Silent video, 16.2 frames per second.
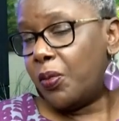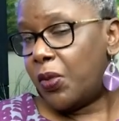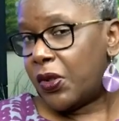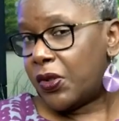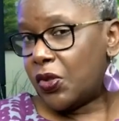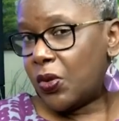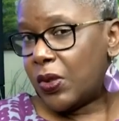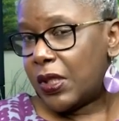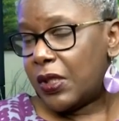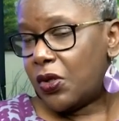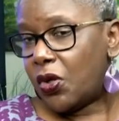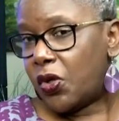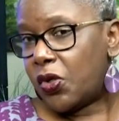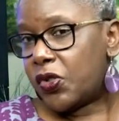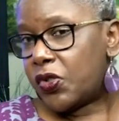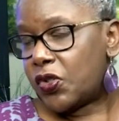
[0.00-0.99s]
But you can
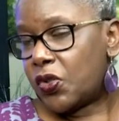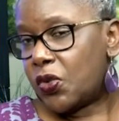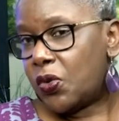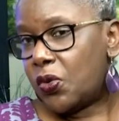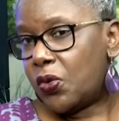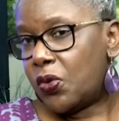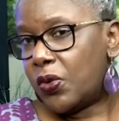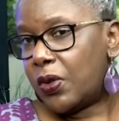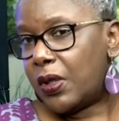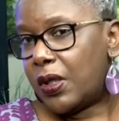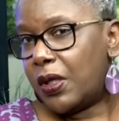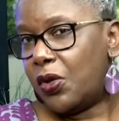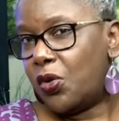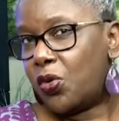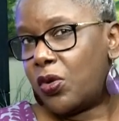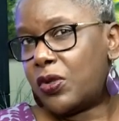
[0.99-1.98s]
also
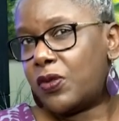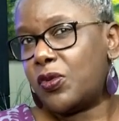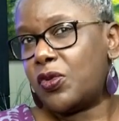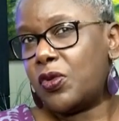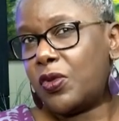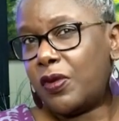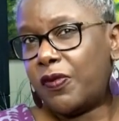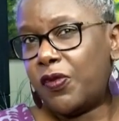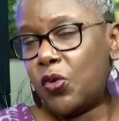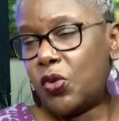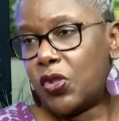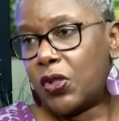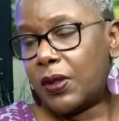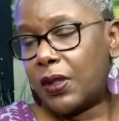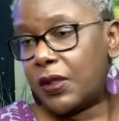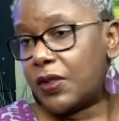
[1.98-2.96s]
look to the
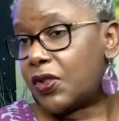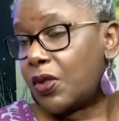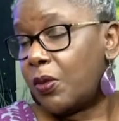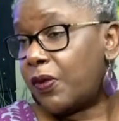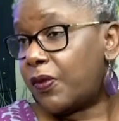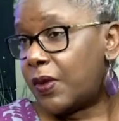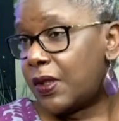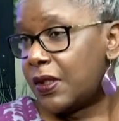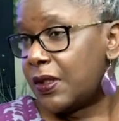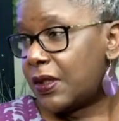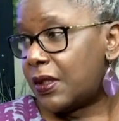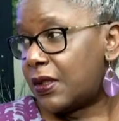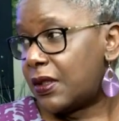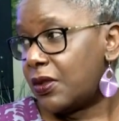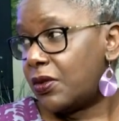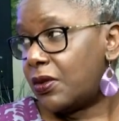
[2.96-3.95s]
future that some of
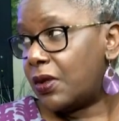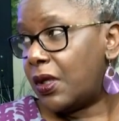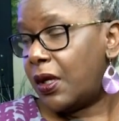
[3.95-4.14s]
these,